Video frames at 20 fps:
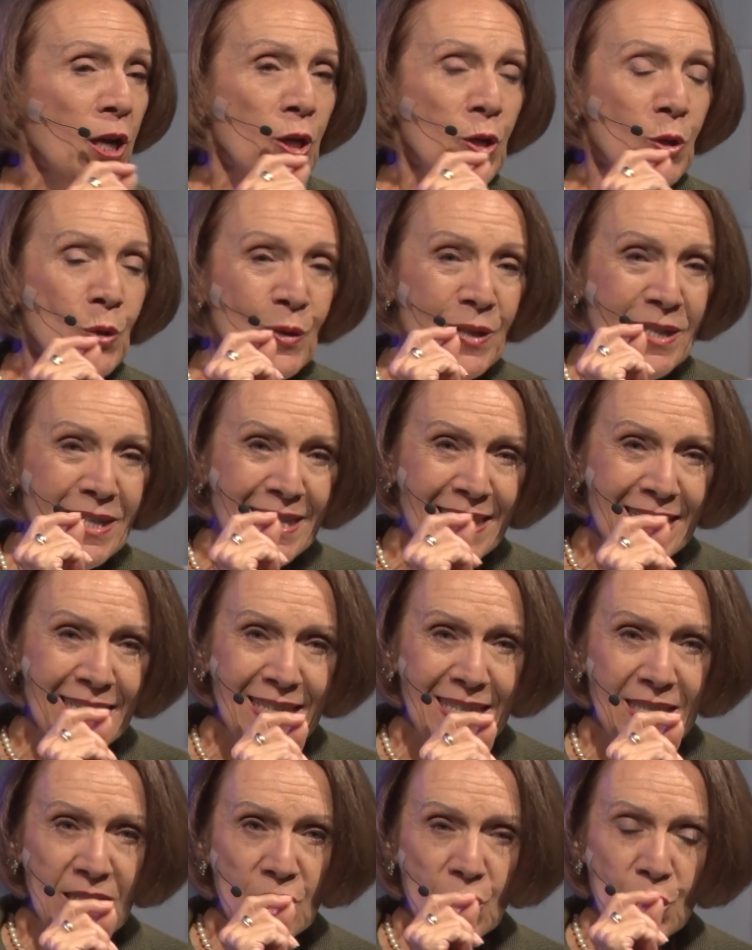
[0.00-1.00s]
you
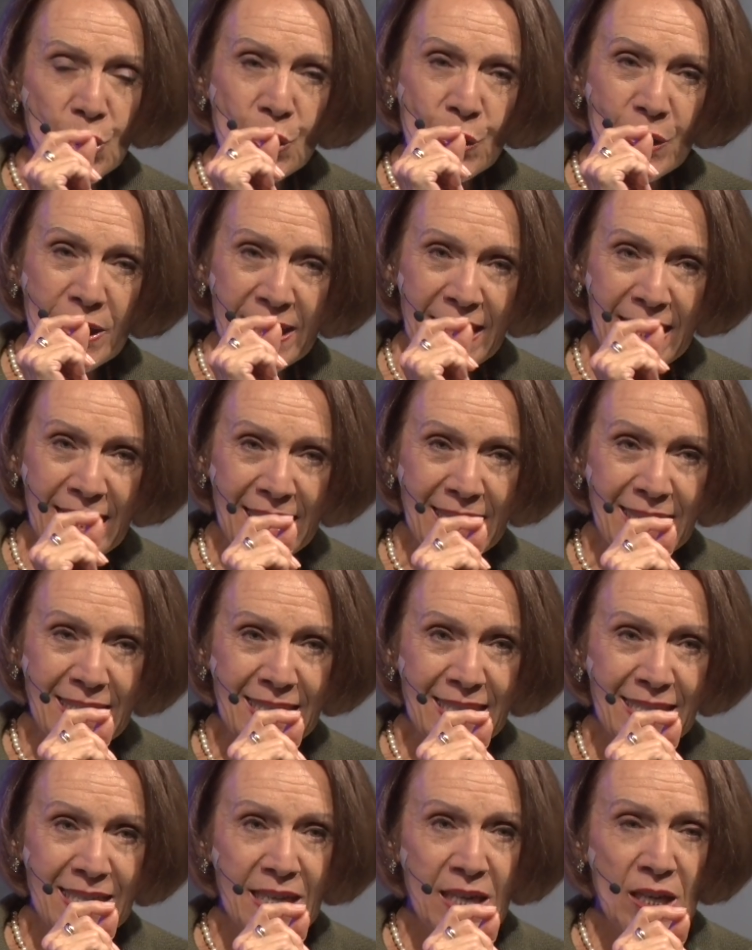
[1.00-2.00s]
need to
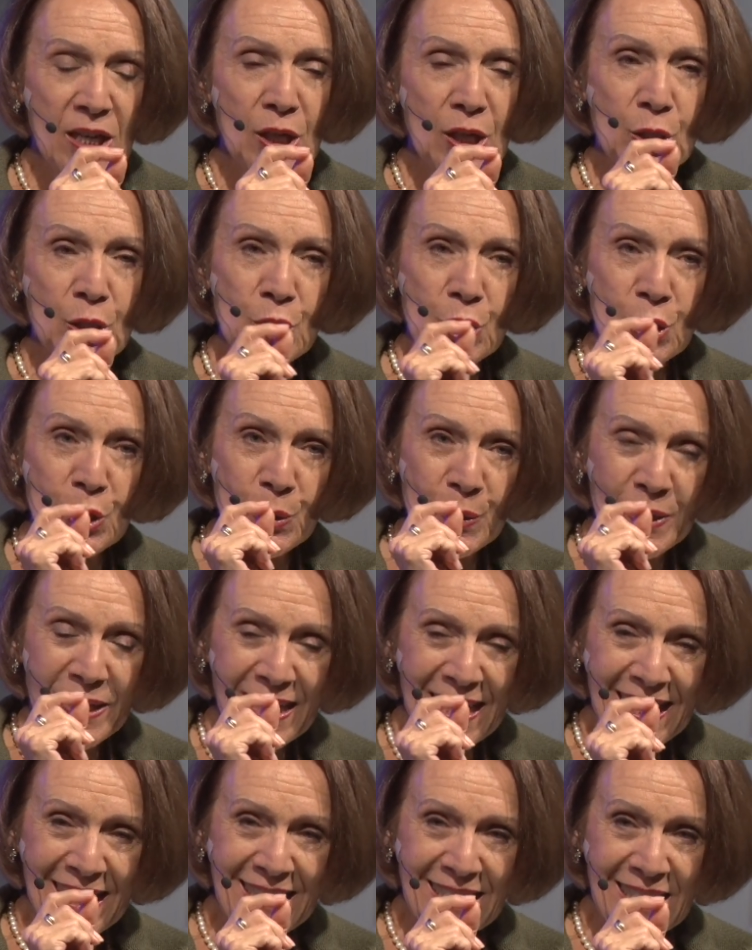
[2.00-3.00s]
get to a
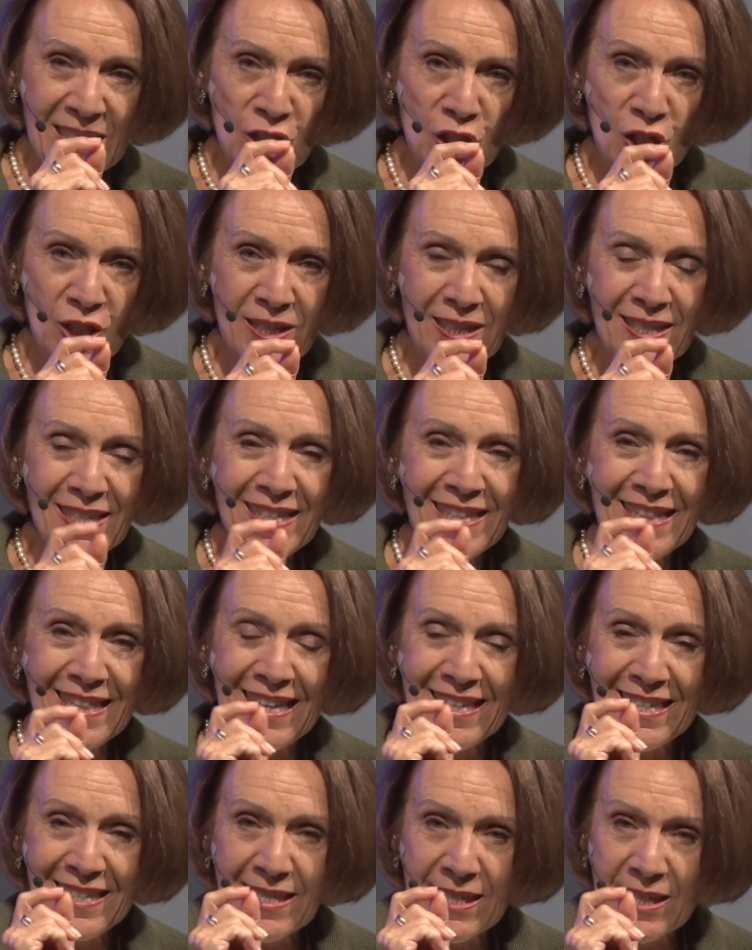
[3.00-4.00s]
clinician
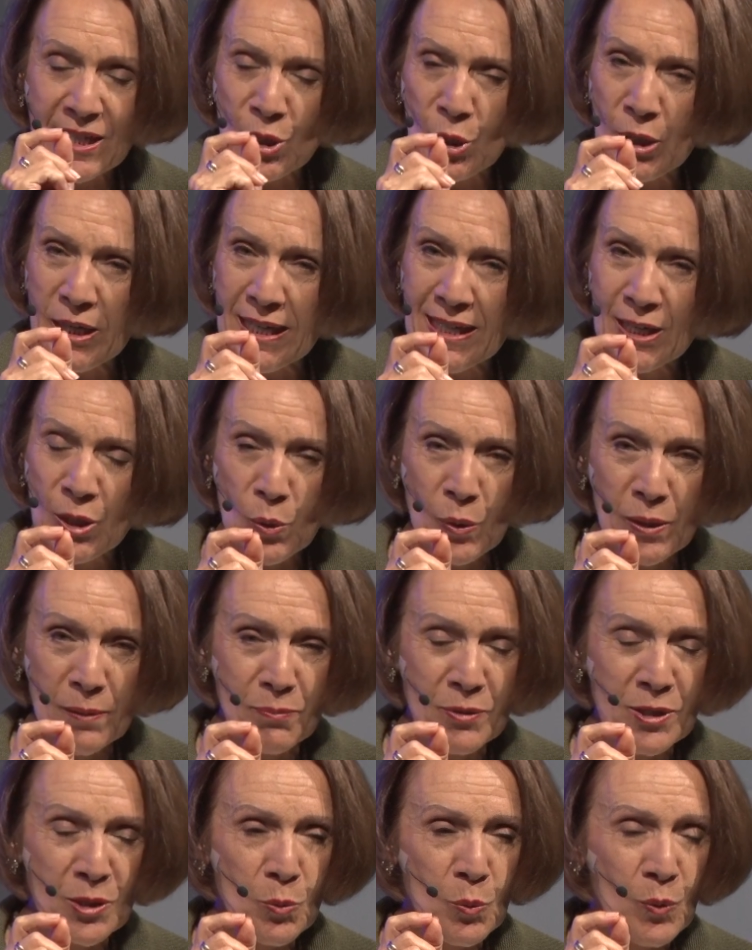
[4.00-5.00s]
that is
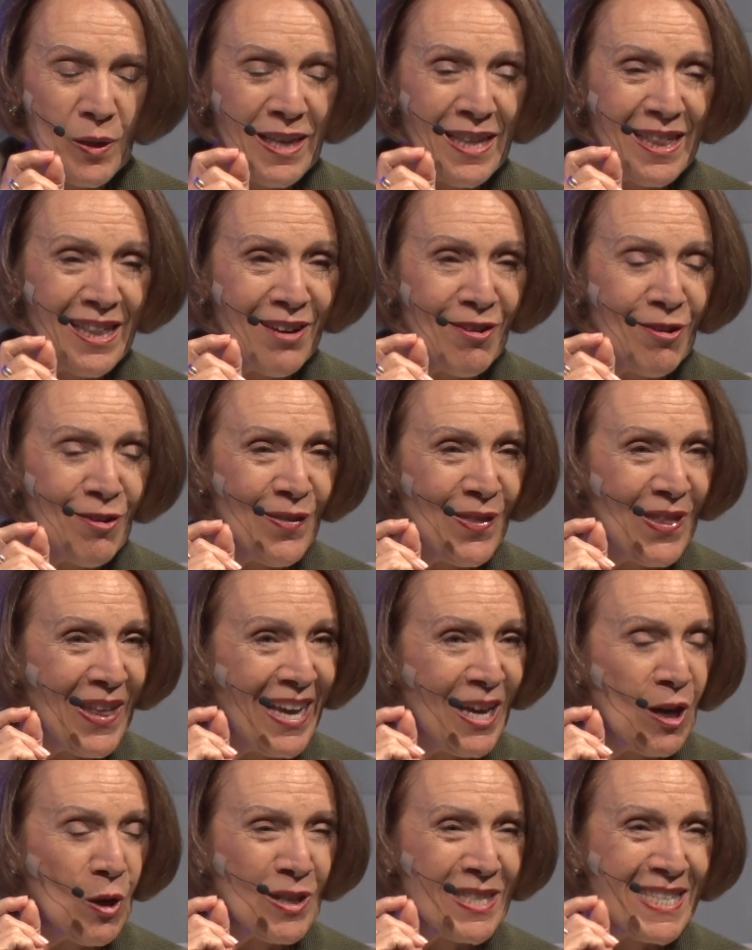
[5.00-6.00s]
equipped, whether
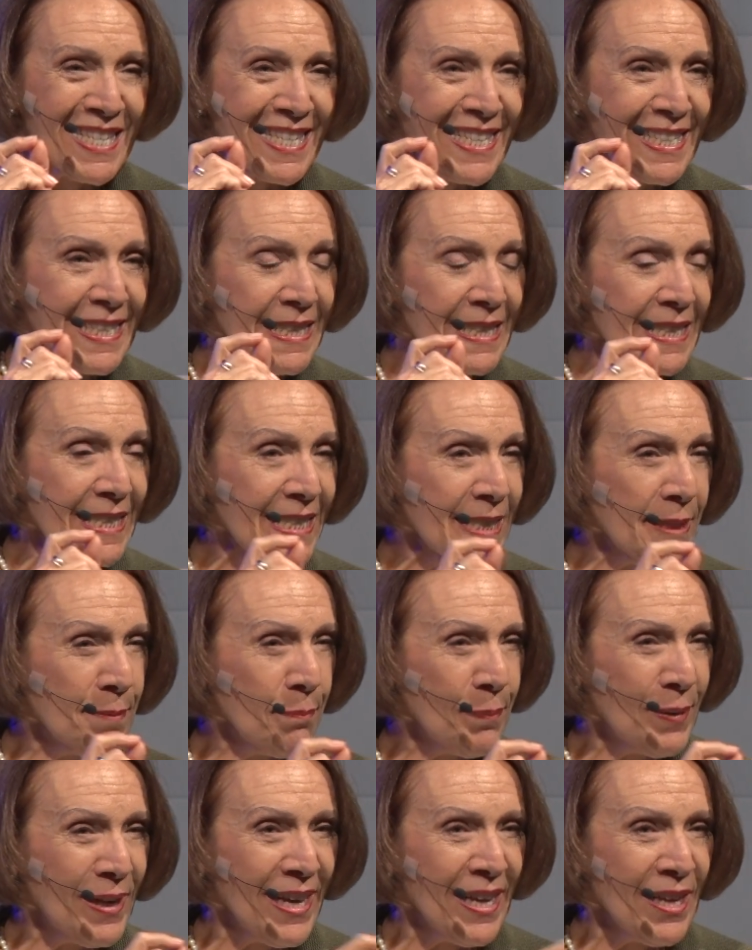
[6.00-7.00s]
they are skilled in
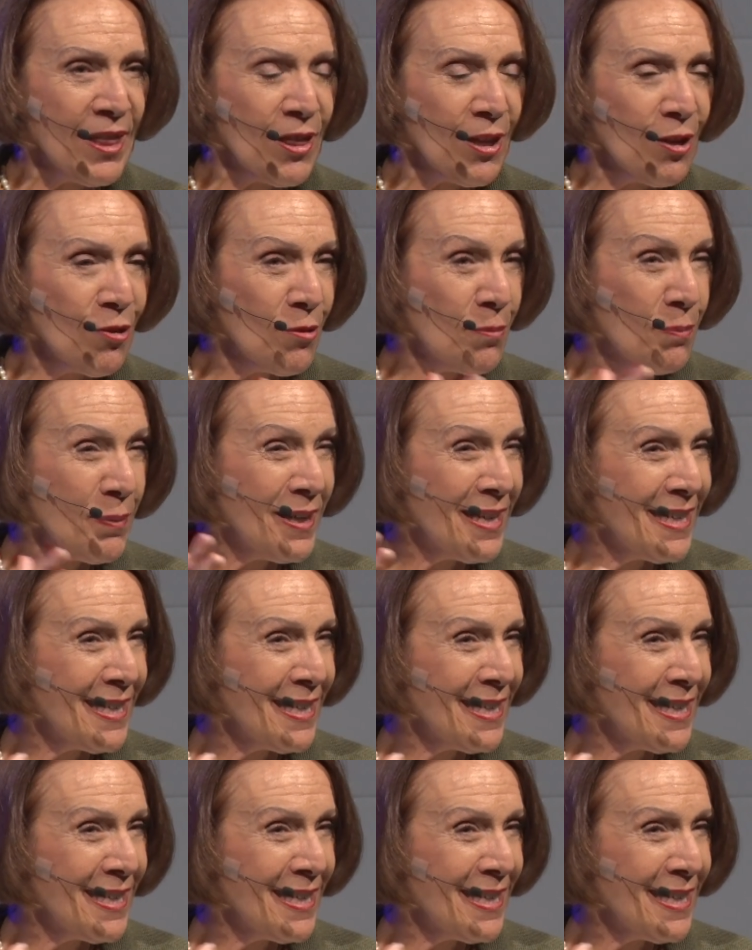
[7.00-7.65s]
play therapy.